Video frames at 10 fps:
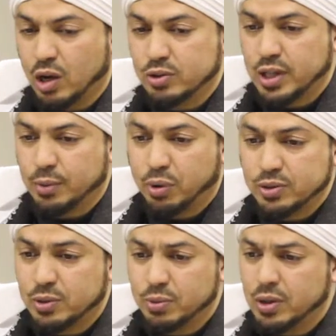how is that
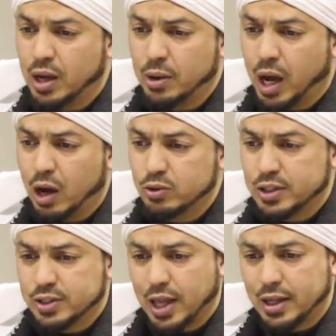possible? Uh, how
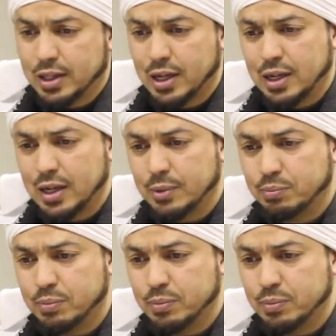does that uh,